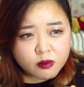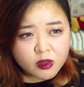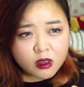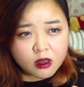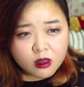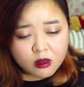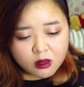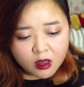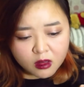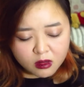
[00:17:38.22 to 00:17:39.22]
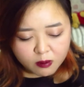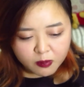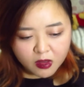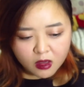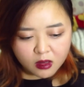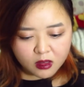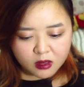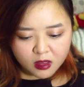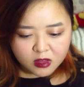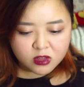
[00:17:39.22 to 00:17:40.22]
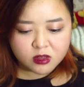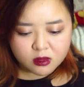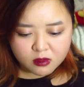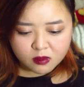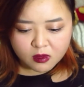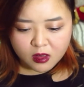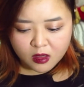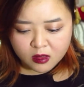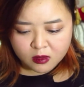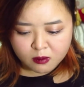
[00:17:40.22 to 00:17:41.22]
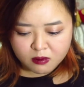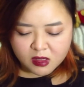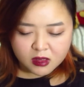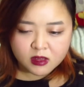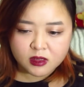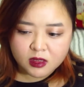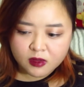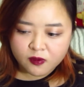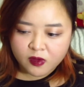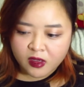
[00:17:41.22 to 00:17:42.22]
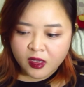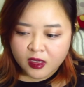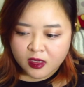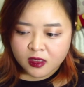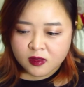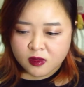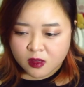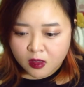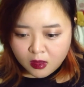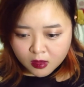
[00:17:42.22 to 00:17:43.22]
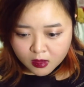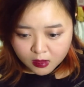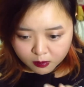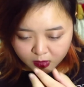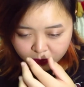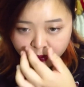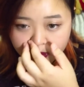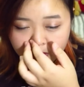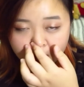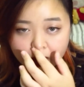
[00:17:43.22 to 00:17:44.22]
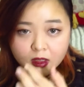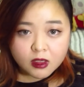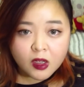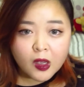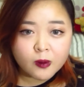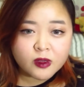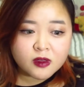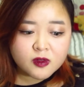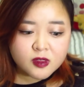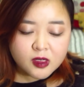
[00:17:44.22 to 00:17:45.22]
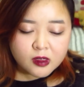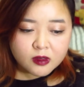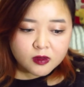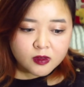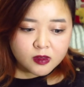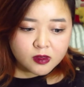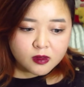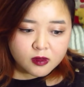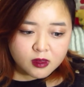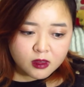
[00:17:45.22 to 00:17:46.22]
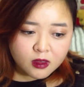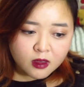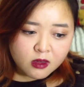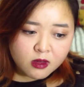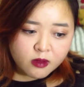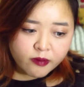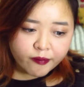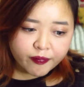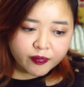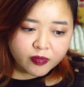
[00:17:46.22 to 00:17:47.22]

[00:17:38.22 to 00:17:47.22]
being a, being a nation and a meat lover i guess my protein and carb intakes um,